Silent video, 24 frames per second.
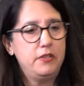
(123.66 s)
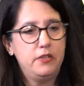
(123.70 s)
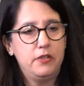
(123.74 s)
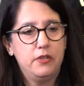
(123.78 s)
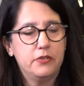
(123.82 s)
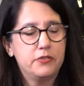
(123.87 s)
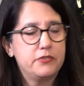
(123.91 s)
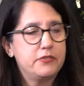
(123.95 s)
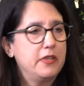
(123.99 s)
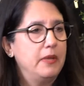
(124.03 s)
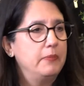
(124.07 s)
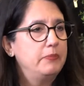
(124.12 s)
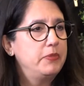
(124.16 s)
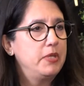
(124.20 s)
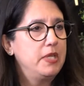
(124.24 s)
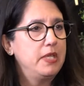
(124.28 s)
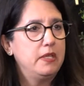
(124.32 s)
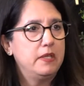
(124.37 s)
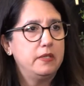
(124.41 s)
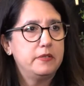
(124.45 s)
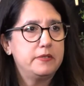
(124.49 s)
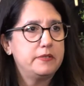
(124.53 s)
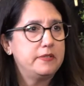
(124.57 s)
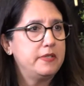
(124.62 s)
something
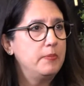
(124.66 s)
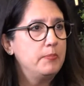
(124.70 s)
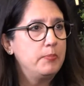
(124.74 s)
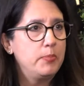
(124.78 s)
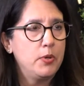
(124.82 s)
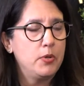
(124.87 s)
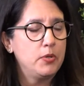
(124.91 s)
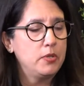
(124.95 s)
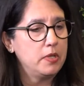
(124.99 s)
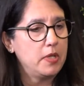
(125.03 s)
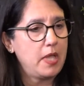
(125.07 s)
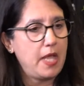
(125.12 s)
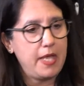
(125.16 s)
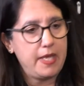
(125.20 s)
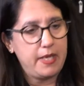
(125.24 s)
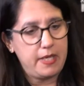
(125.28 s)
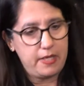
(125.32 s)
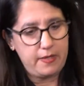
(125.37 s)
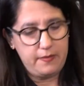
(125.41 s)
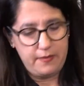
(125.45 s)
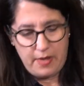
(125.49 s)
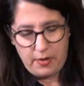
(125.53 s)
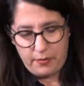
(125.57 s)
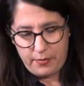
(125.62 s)
simple like
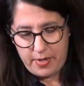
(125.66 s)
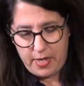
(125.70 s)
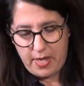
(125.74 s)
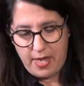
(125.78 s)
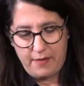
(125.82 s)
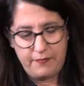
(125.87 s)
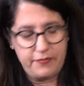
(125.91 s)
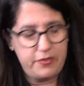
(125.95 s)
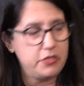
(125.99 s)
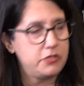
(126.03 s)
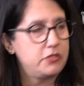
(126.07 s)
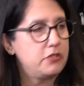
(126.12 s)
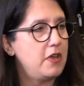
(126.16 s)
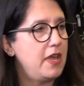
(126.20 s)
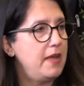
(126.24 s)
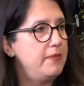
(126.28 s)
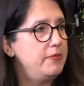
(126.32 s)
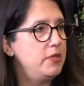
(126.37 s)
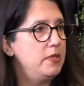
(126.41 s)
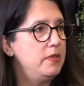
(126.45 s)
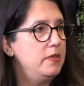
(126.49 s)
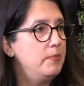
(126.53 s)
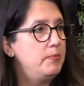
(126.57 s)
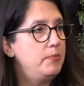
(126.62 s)
that we have described
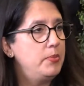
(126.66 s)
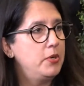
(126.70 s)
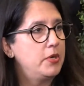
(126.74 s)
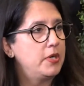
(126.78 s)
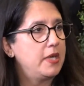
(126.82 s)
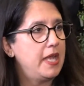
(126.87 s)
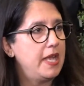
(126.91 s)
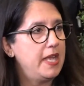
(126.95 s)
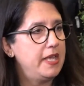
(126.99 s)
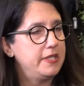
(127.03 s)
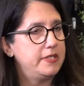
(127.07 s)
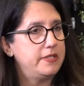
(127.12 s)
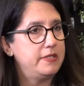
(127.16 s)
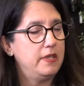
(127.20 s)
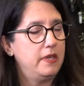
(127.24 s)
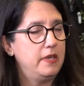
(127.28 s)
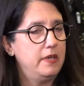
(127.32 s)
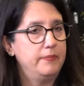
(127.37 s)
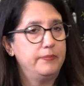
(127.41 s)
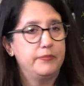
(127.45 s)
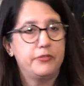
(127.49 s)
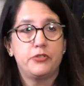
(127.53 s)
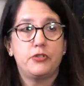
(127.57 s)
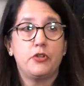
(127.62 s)
in the book as
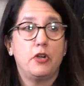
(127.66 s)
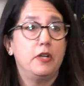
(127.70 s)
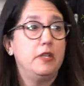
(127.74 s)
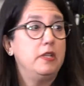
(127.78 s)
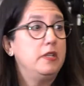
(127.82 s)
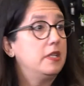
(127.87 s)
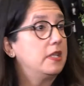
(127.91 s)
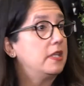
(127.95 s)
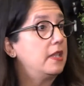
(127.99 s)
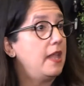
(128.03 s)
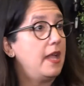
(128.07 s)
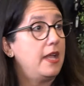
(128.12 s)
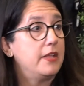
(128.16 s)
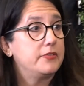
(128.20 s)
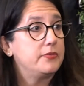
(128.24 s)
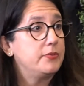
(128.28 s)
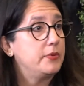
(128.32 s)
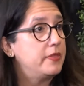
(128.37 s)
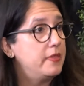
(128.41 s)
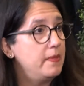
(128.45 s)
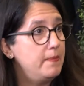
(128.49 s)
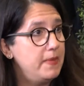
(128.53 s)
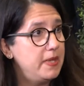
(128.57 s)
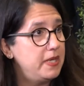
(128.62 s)
starting the class
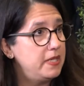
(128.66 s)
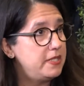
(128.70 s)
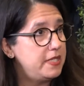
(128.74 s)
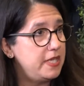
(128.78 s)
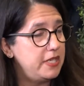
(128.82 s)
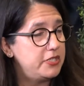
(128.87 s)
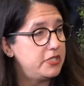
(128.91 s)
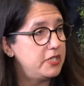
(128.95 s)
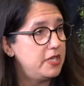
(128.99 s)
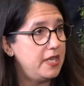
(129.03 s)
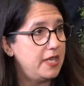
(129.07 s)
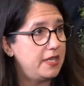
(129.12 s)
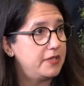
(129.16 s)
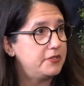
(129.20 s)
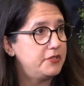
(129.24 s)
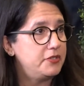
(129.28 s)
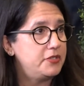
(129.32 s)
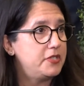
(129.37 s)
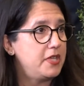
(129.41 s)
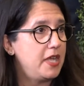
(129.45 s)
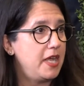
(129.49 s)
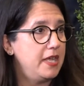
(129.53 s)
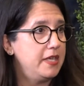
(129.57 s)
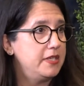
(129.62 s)
with a meditation
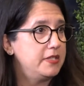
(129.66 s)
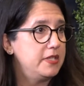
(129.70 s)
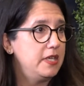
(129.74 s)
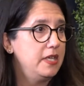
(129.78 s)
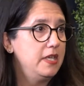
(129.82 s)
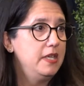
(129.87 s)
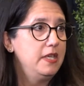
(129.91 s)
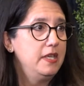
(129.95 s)
exercise.